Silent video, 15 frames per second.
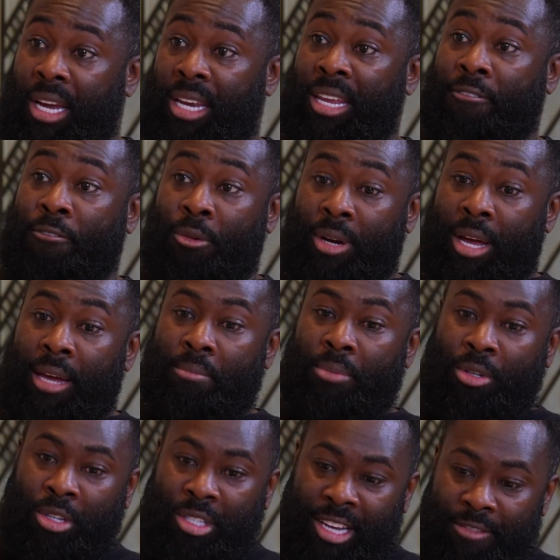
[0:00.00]
and they feel like,
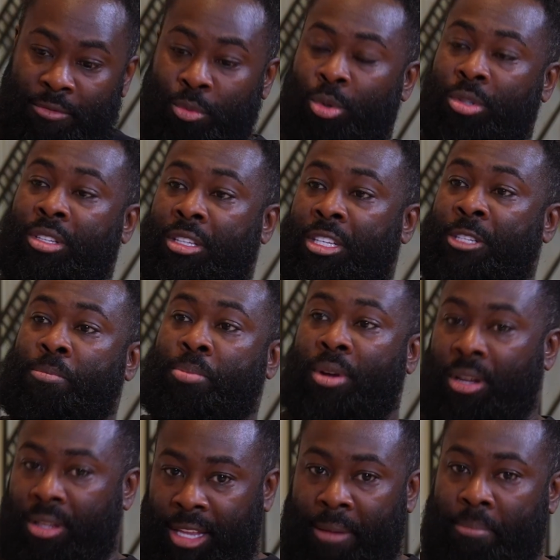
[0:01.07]
because I've watered this
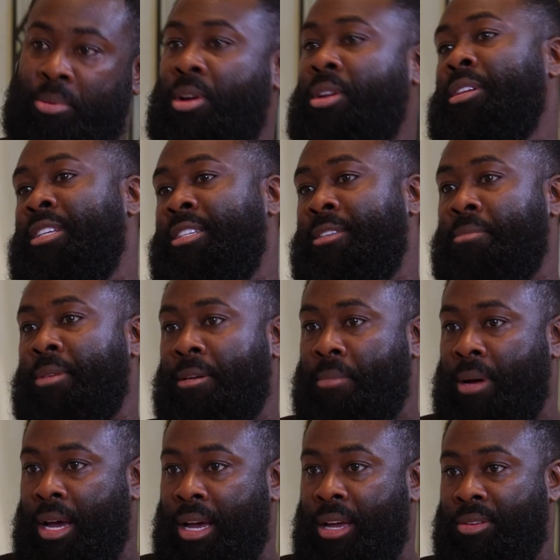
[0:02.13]
plant, that plant needs to be in
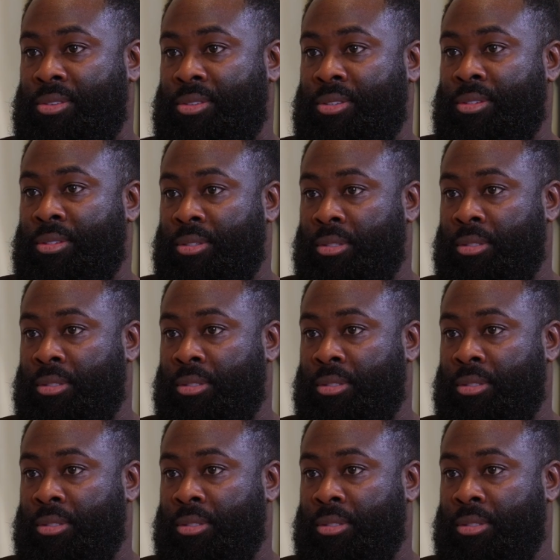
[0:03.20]
my house.